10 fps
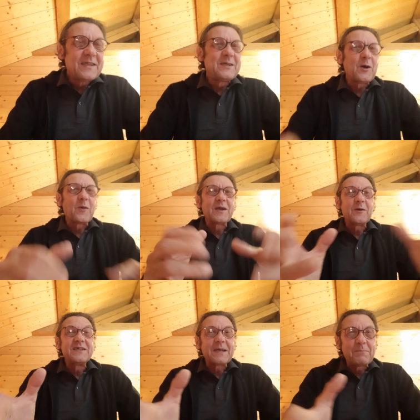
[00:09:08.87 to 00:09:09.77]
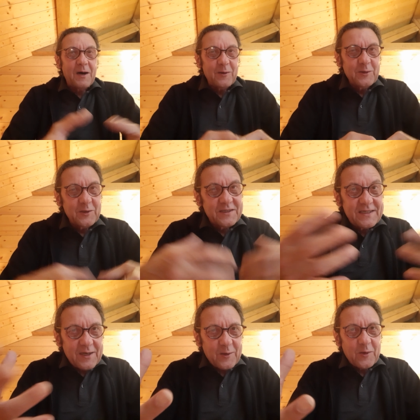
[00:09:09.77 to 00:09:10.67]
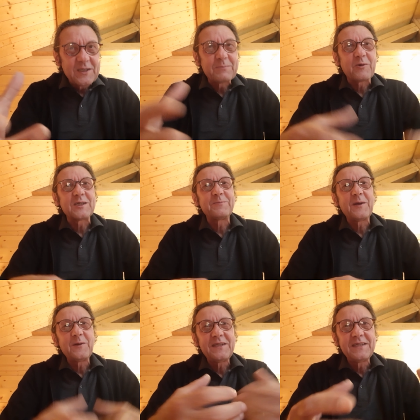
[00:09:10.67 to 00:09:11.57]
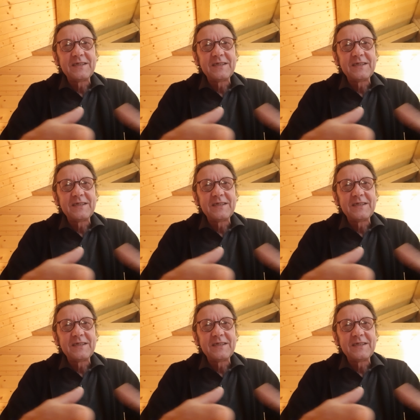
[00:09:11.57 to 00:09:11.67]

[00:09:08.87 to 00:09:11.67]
the oracle is abundance, the oracle is prosperity,